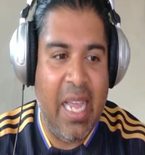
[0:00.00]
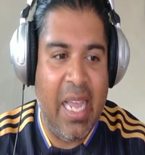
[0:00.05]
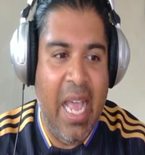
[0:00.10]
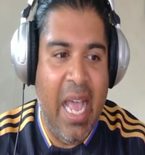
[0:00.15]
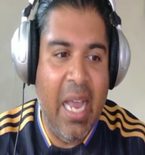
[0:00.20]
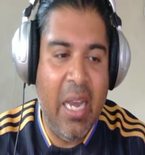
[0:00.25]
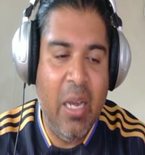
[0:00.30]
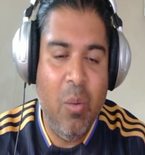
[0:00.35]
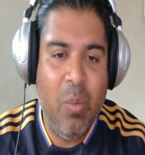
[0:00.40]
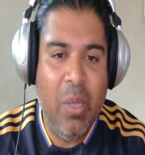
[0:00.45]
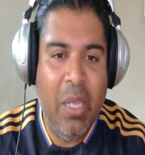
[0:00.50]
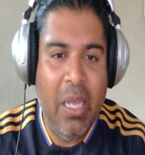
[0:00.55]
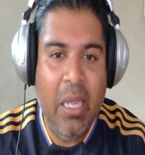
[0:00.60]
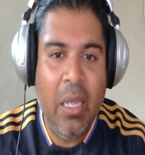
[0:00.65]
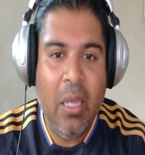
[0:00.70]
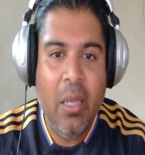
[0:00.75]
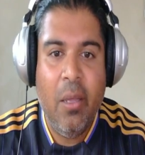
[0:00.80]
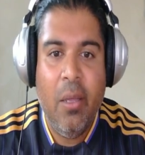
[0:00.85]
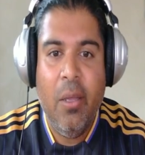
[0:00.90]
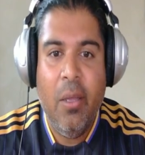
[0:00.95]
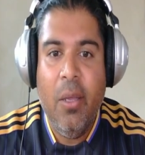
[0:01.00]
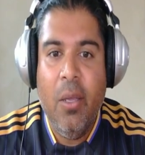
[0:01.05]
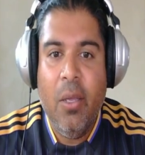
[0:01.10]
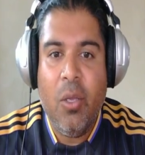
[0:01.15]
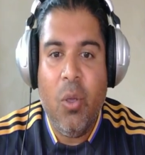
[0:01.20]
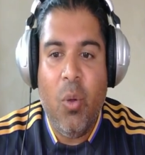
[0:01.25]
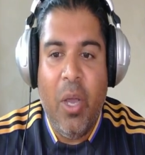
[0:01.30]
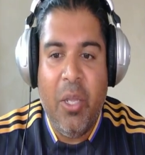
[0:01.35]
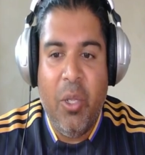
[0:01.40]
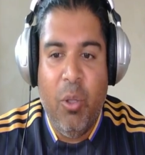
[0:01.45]
can be
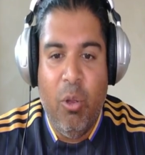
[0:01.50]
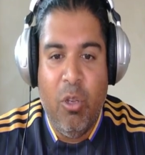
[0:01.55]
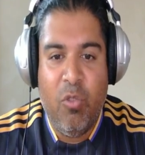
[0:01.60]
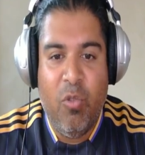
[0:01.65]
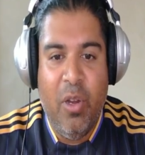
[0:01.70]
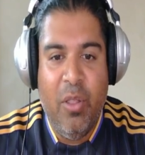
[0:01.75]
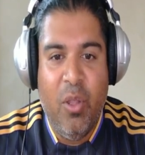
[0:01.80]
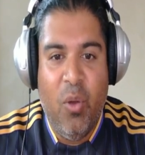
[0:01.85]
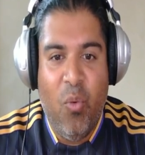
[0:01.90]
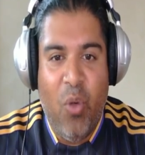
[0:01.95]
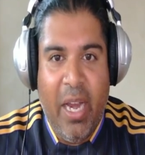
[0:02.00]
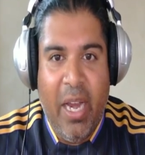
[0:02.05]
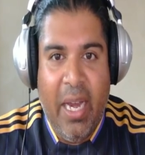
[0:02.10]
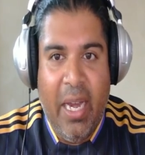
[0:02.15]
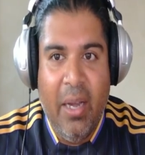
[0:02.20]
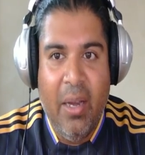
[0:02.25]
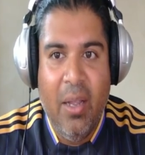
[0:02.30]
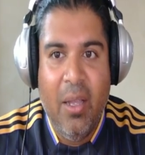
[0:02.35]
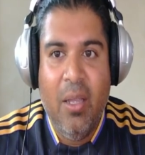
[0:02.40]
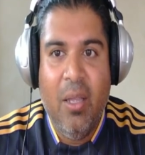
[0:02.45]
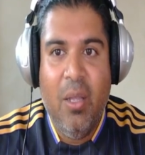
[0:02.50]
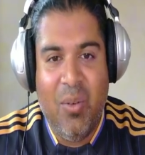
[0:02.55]
quite useful in the rain.